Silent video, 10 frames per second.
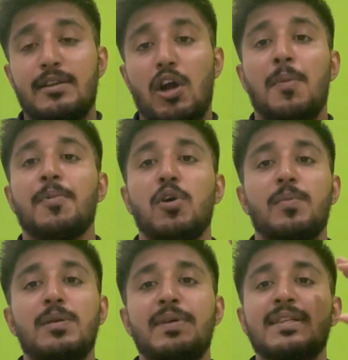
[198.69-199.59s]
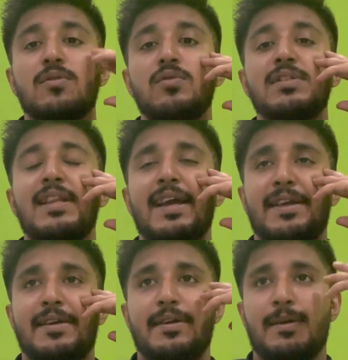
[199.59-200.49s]
top global B schools
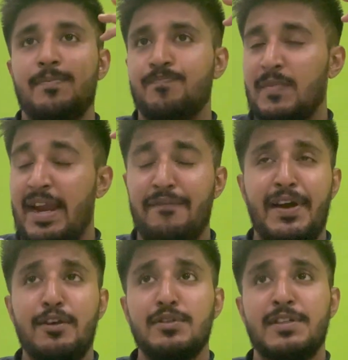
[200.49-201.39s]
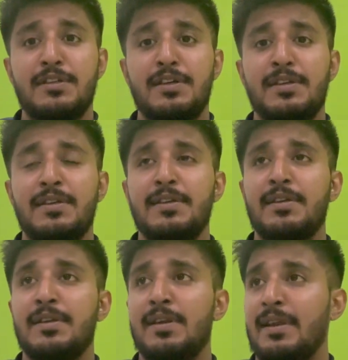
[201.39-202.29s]
like uh, NYU
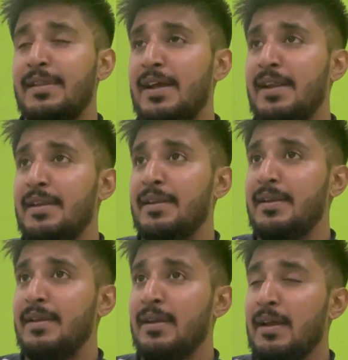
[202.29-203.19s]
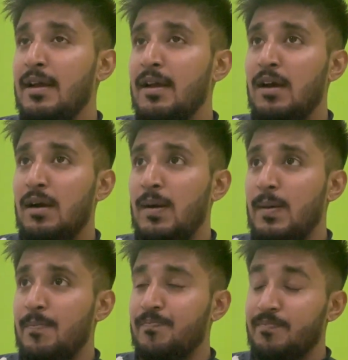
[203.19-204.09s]
Stern, then
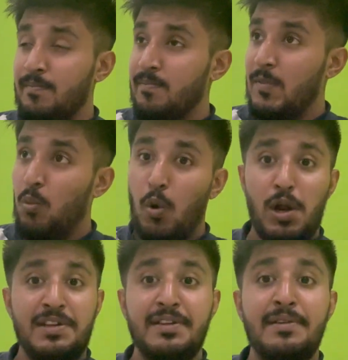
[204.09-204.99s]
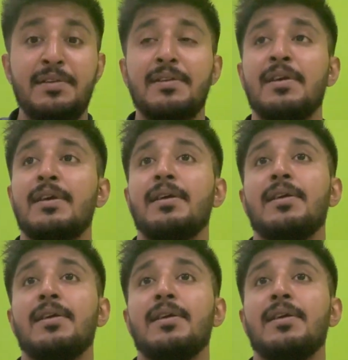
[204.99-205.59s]
um, Wharton,